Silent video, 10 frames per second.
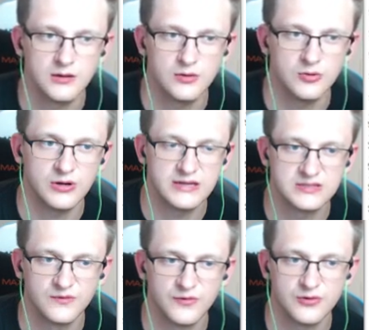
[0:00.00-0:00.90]
or has the
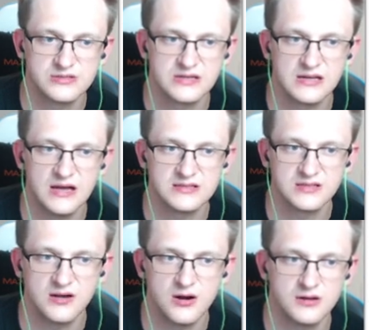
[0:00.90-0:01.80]
worst class
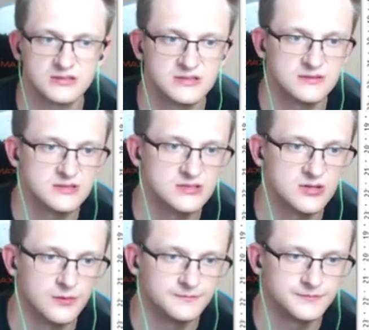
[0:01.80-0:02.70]
cards.
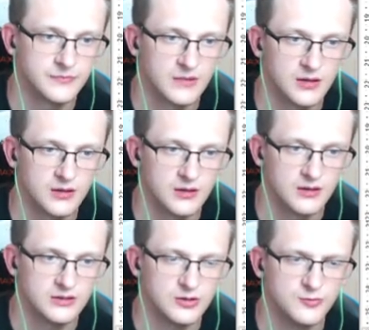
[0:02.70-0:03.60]
So
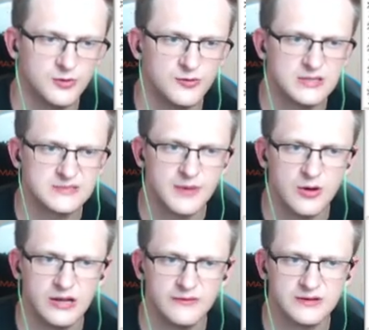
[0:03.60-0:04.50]
the quest power
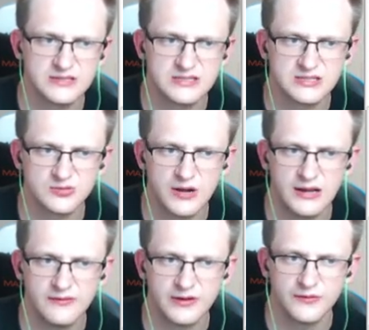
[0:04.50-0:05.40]
level, this is
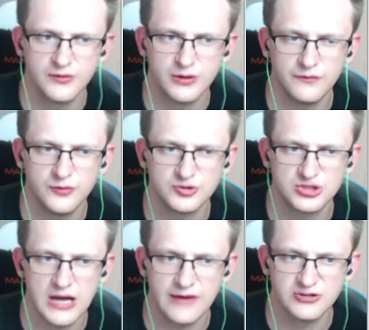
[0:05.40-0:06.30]
relevant for the future.
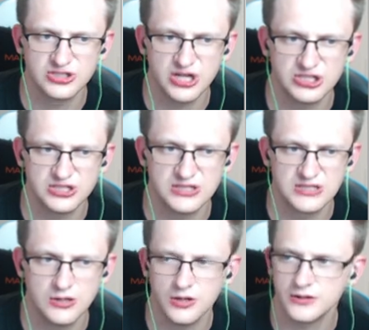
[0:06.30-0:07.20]
I will change this a
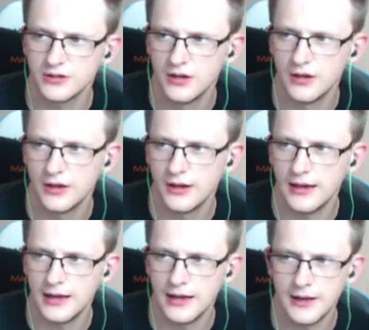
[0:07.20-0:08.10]
lot.
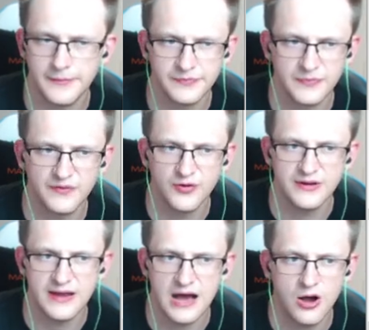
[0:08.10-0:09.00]
Um, for
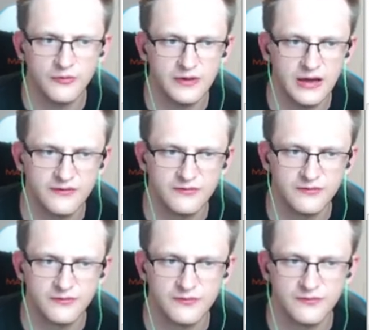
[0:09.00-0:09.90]
now we have
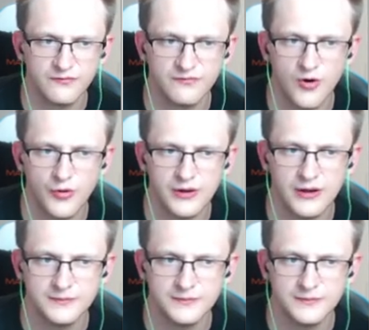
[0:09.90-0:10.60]
Warrior